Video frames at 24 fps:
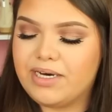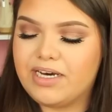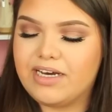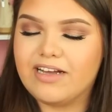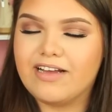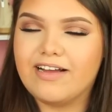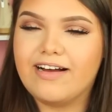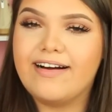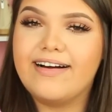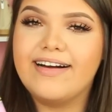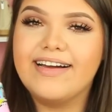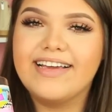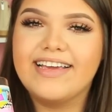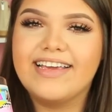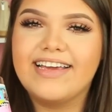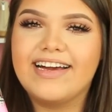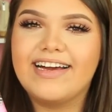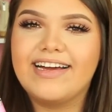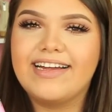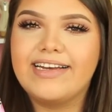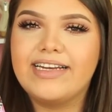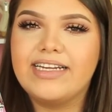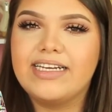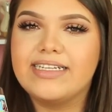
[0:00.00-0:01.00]
but cotton
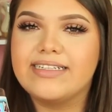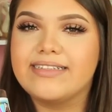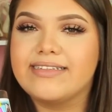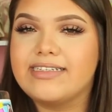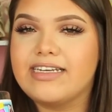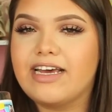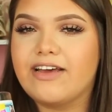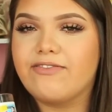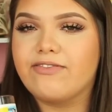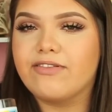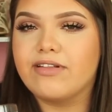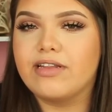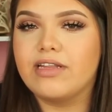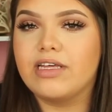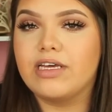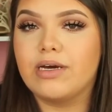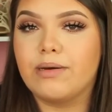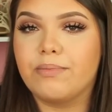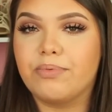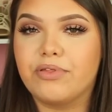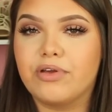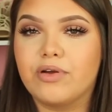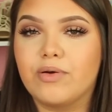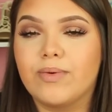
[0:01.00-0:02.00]
candy is definitely
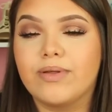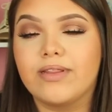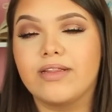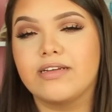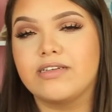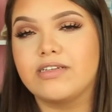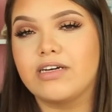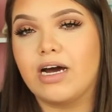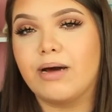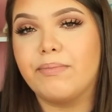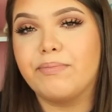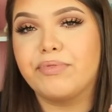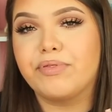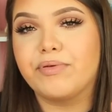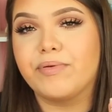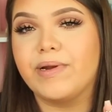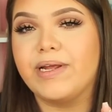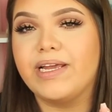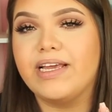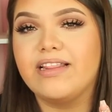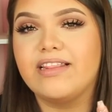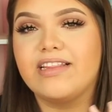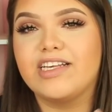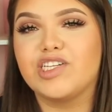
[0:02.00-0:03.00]
up there with the top
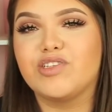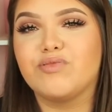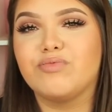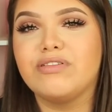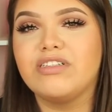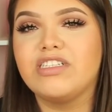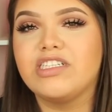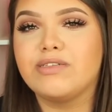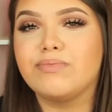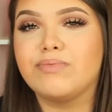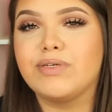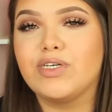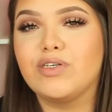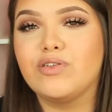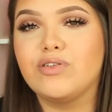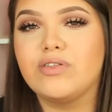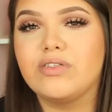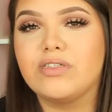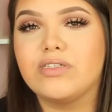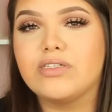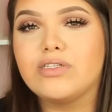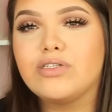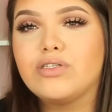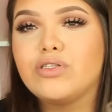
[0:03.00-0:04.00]
3. This one
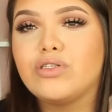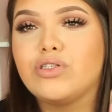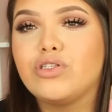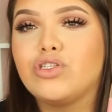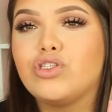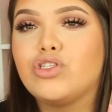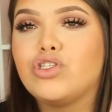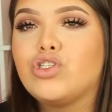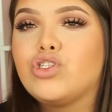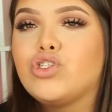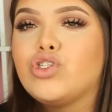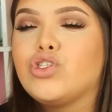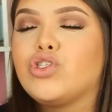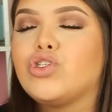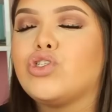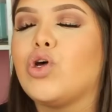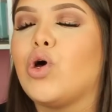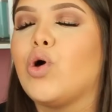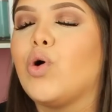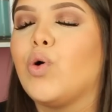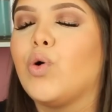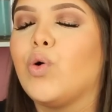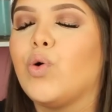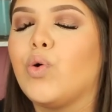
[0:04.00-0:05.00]
smells
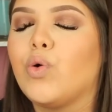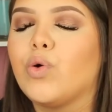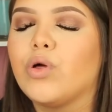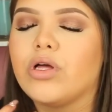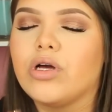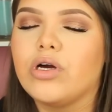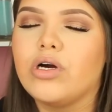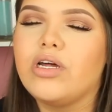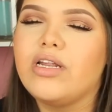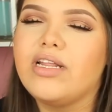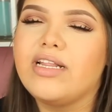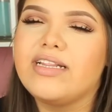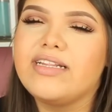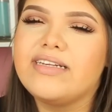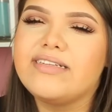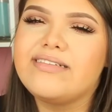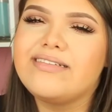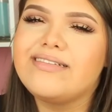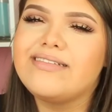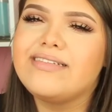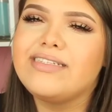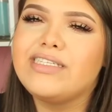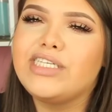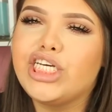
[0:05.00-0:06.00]
so good. This
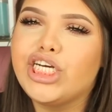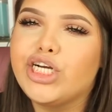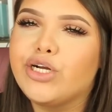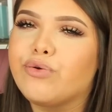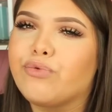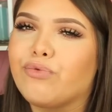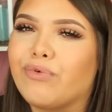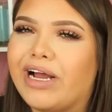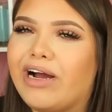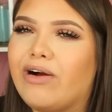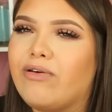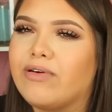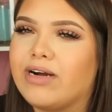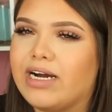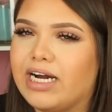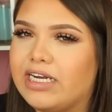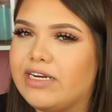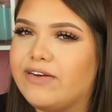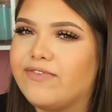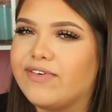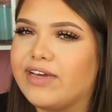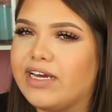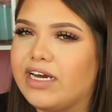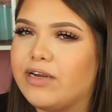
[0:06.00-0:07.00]
is year-round
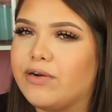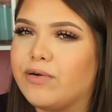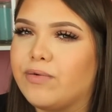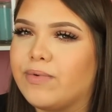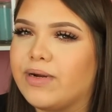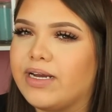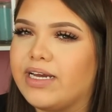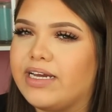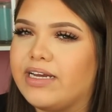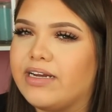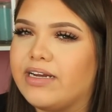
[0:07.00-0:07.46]
kind of candle right